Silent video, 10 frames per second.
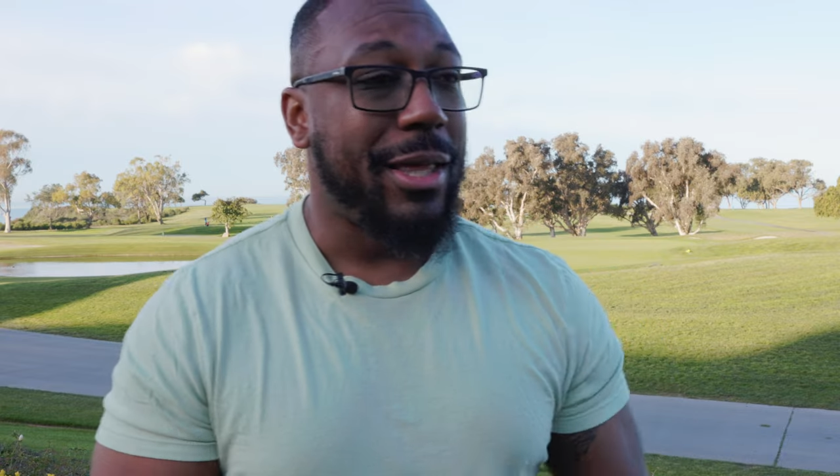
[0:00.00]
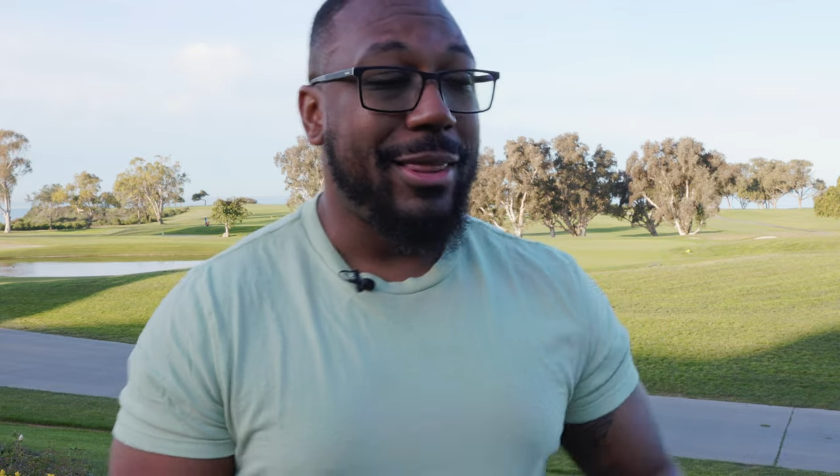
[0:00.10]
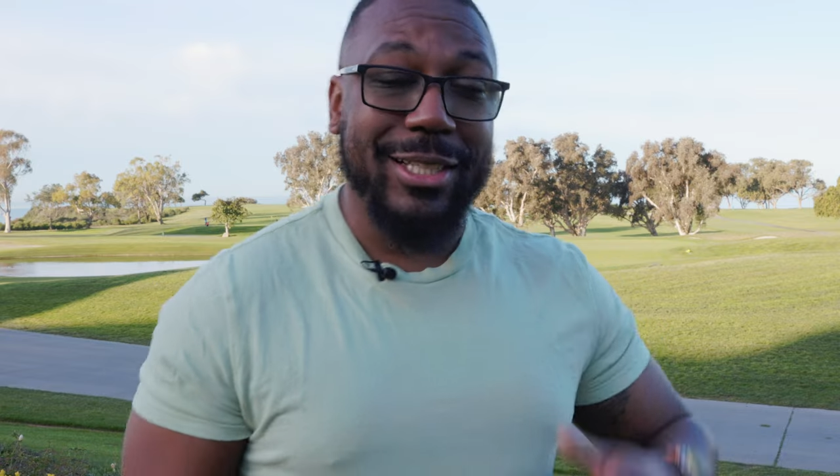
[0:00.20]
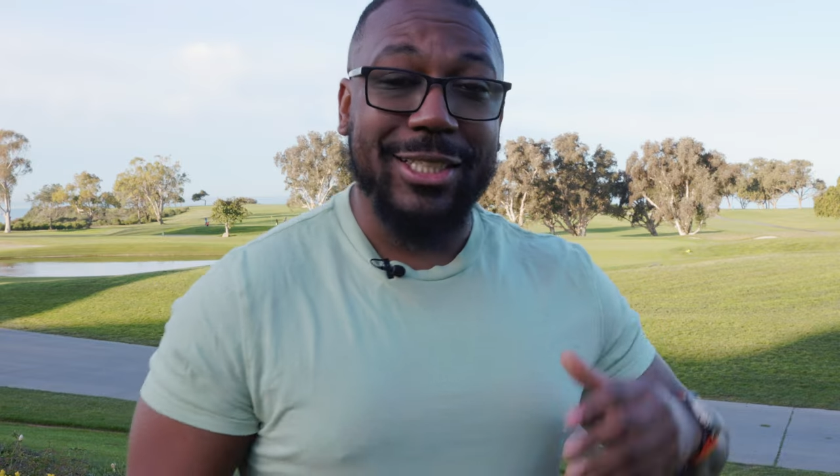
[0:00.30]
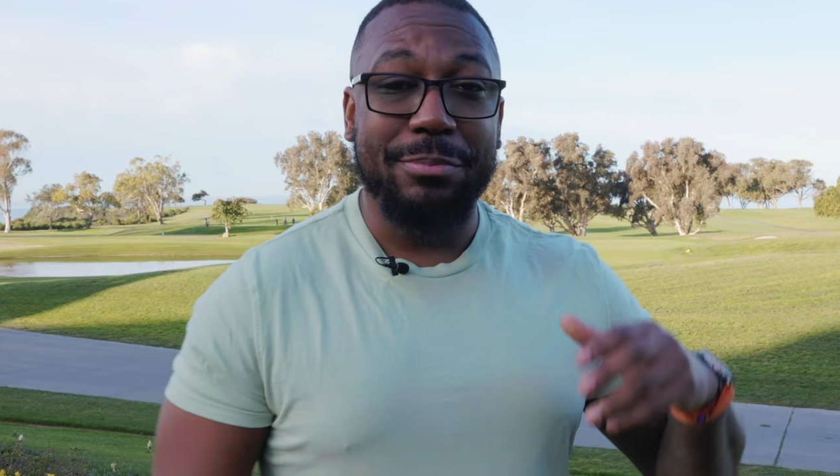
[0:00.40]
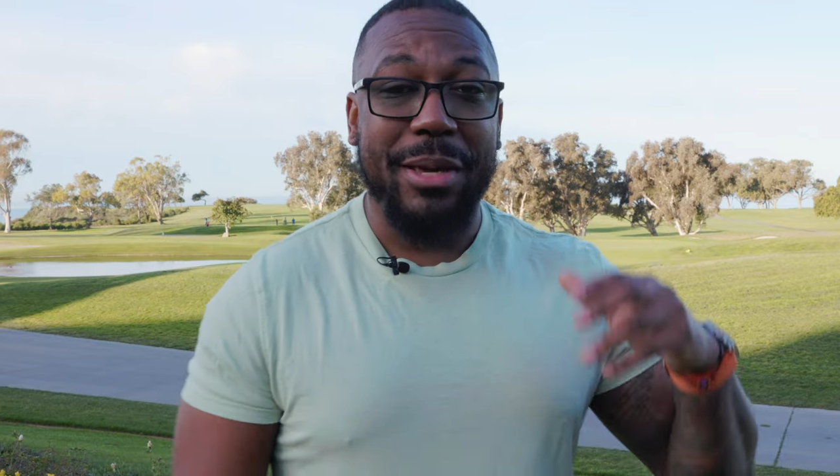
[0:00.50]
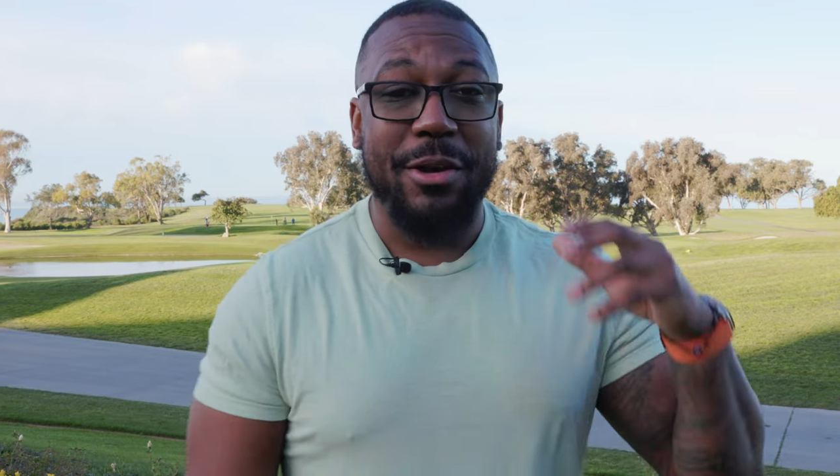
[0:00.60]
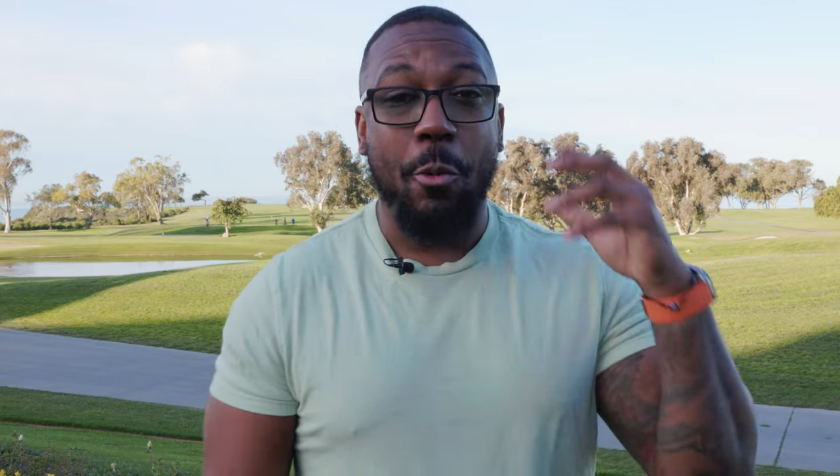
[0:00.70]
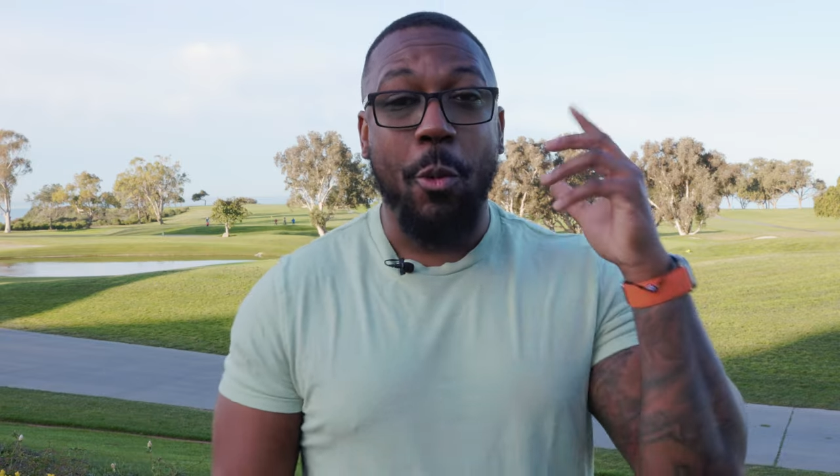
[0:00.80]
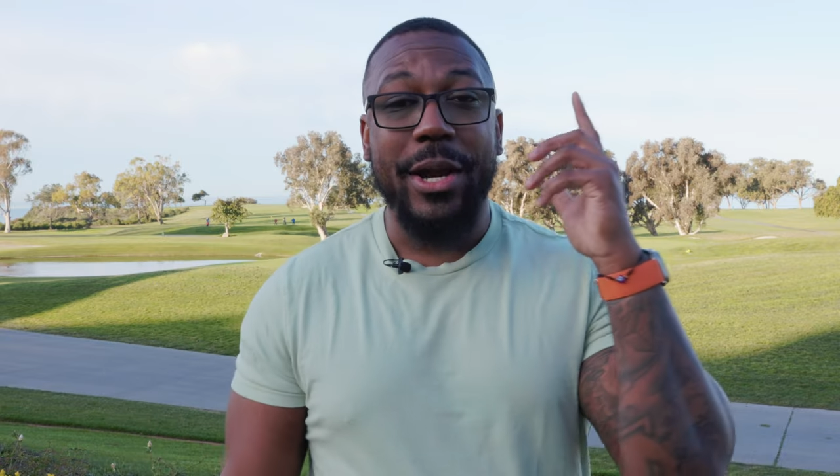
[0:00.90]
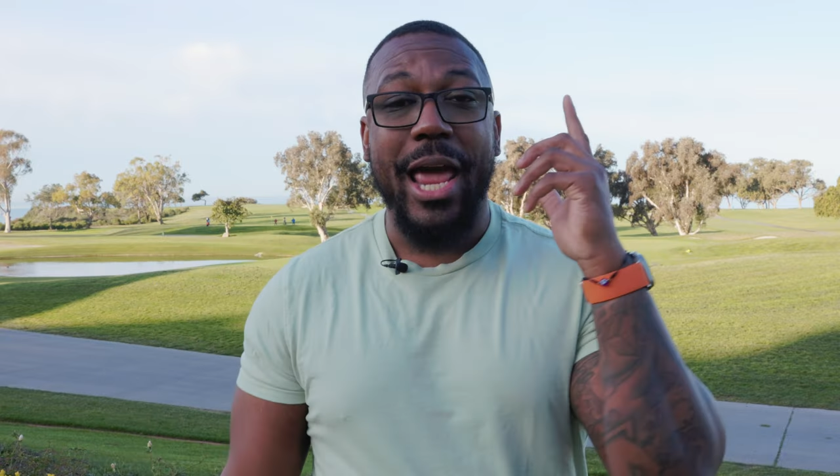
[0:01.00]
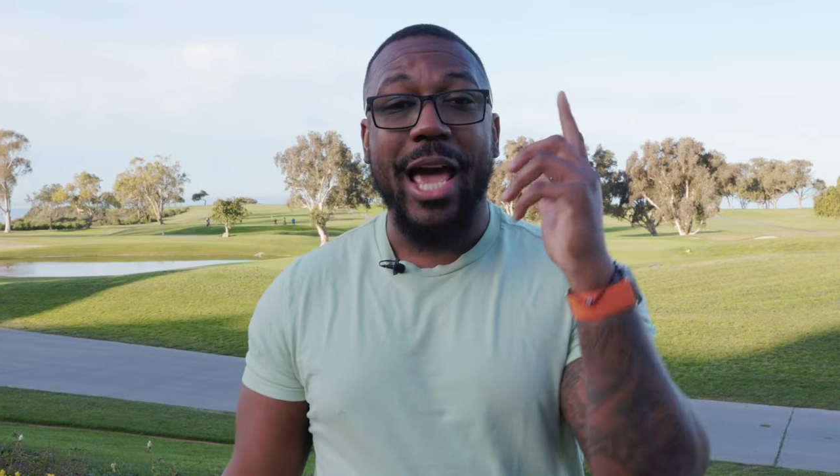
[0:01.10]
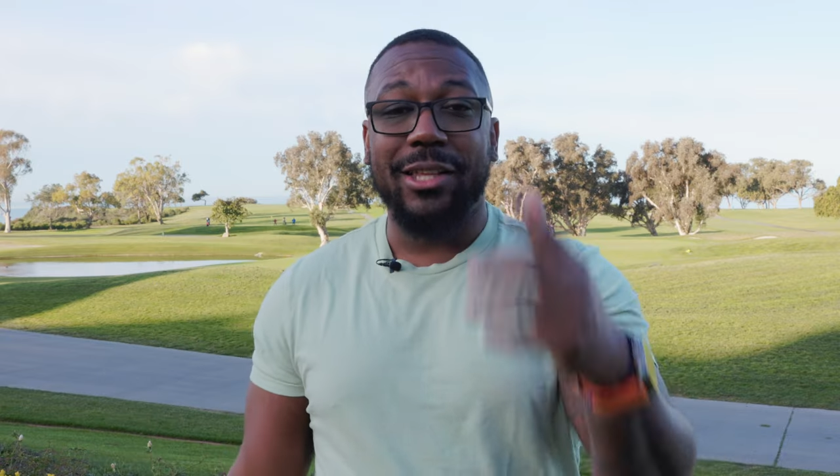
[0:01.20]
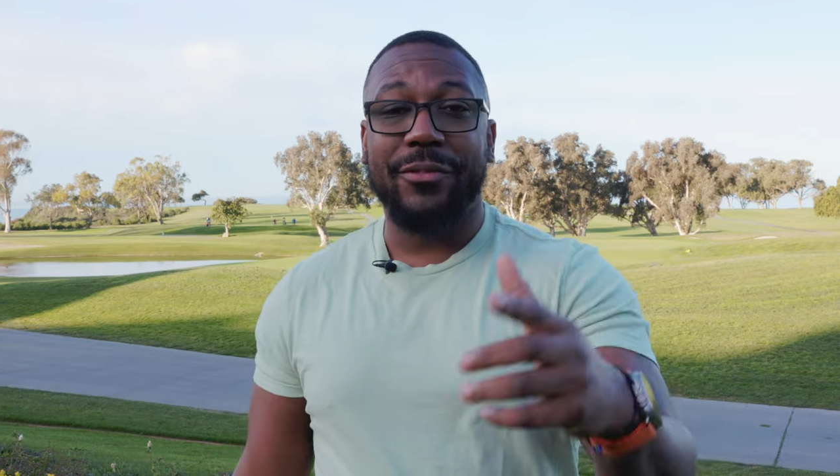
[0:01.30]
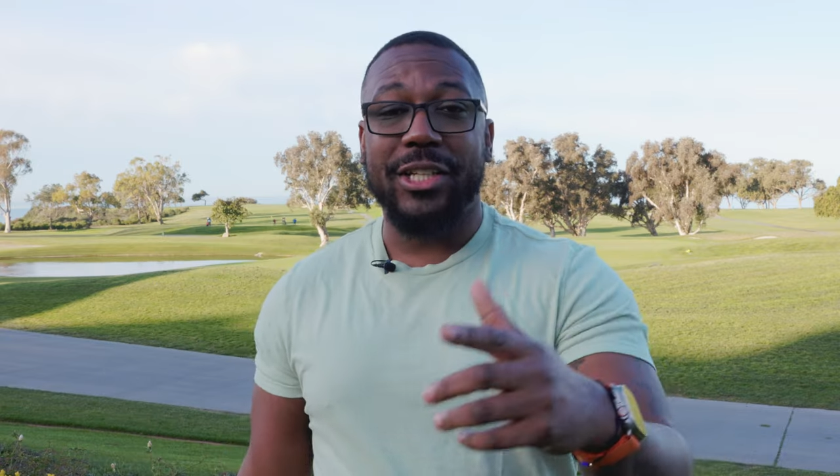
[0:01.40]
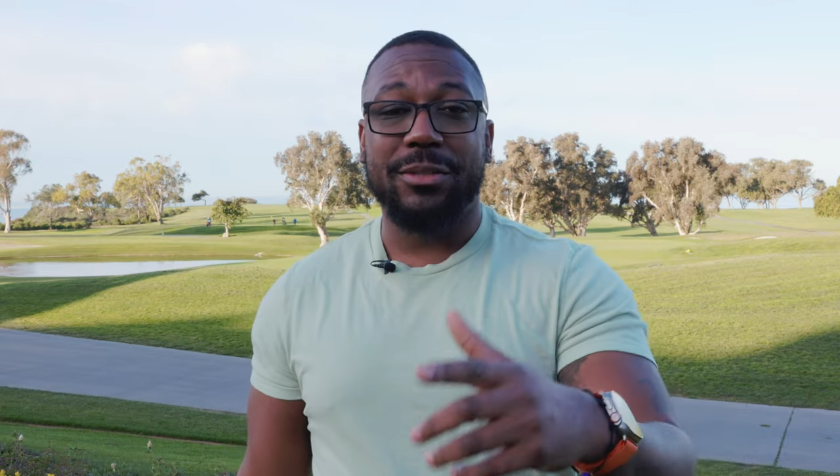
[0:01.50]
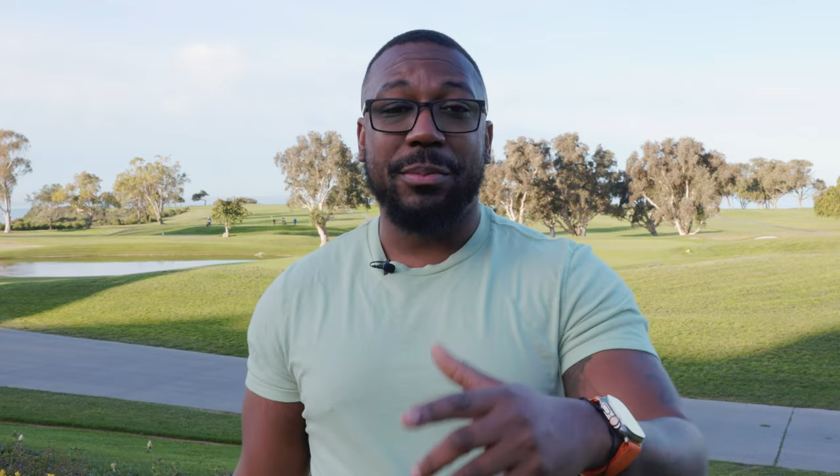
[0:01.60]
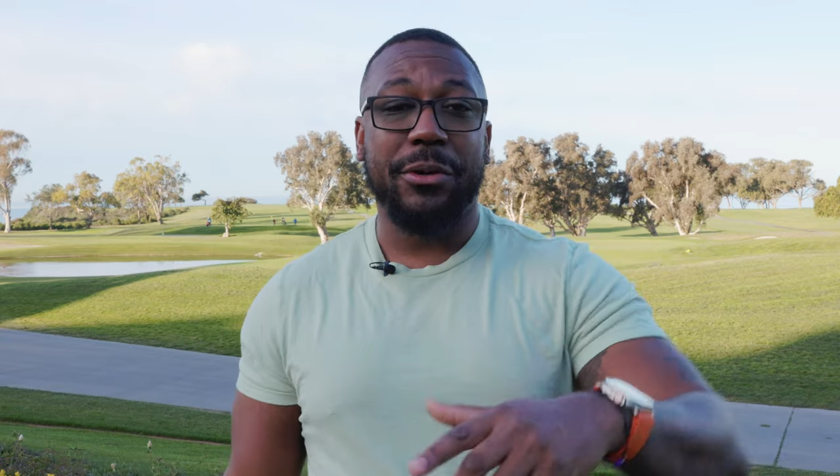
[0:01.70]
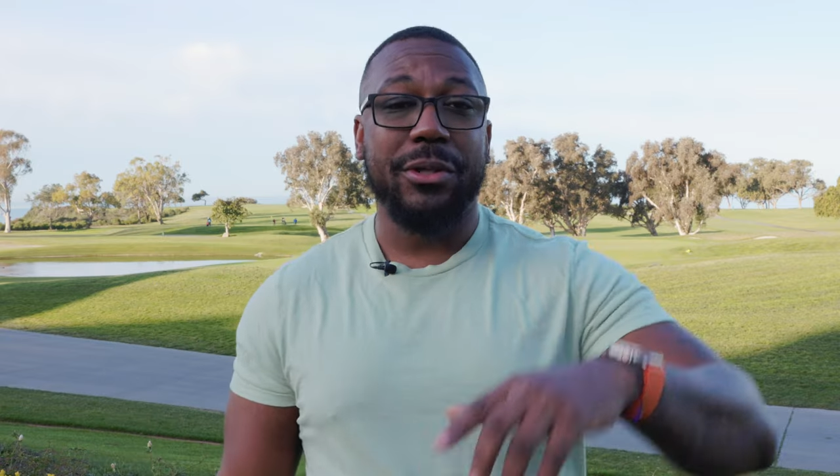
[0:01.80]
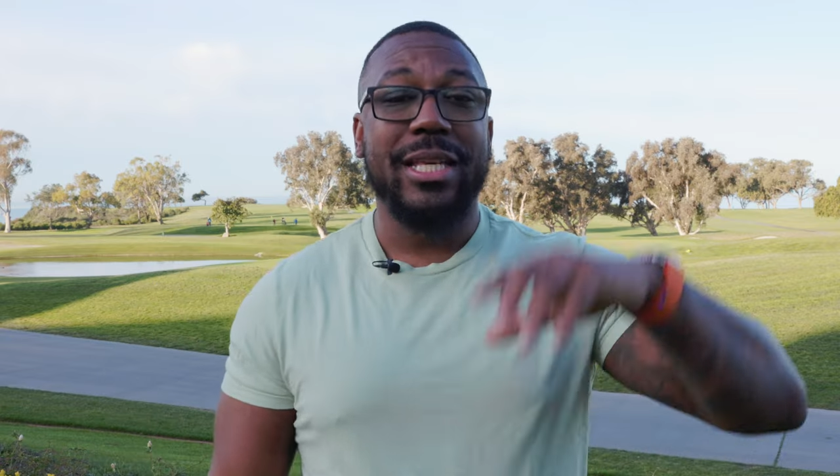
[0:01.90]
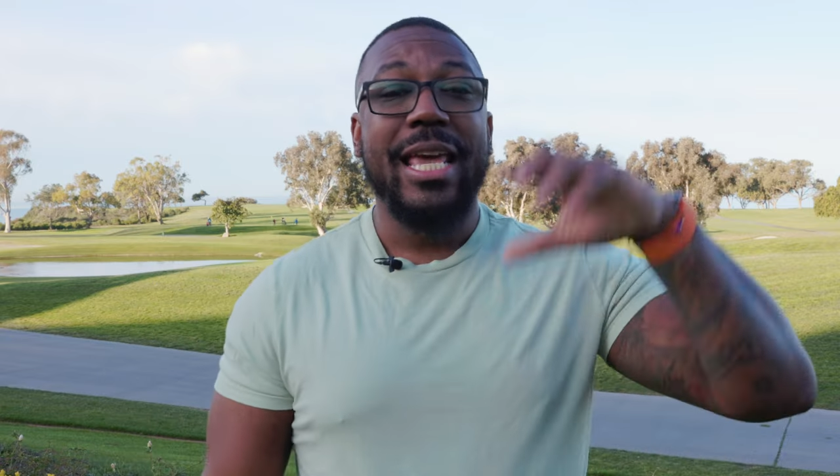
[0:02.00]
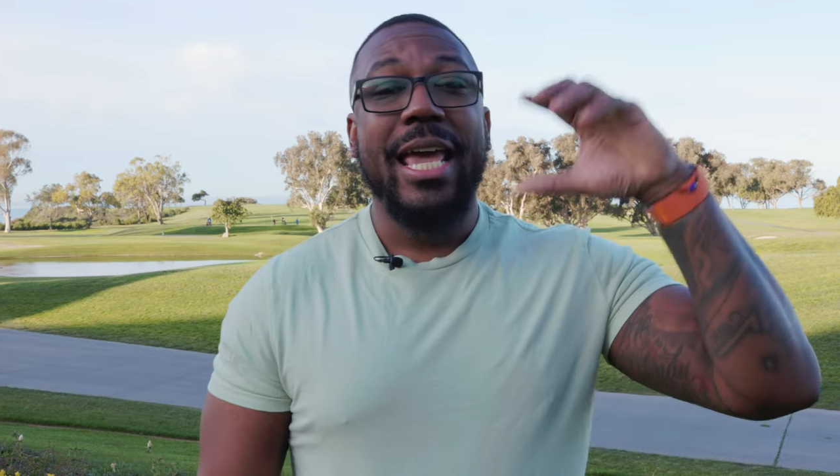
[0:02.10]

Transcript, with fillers: This has been one hell of an experience.